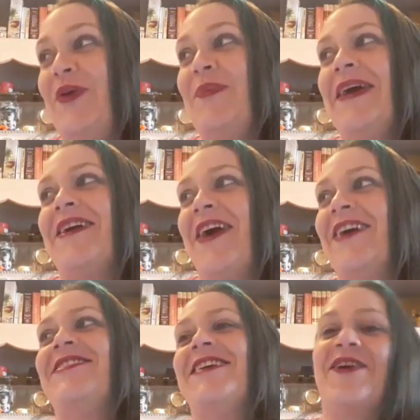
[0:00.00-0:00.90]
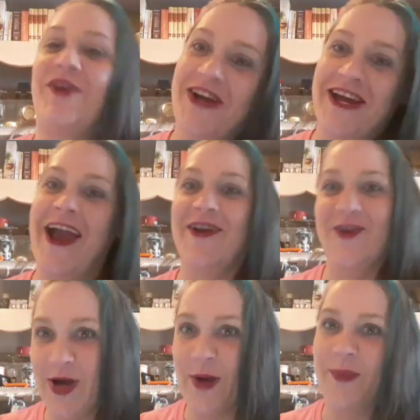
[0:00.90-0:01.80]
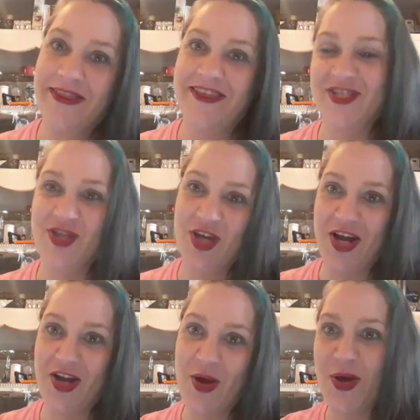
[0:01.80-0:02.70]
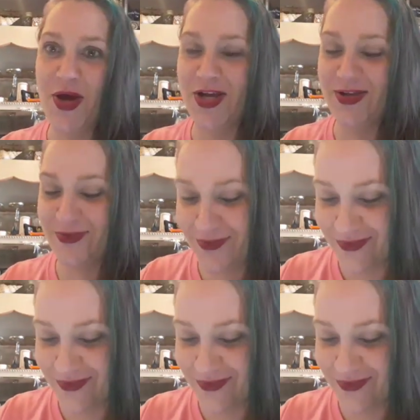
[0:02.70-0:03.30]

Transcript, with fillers: two bit content creator up in this thing, okay?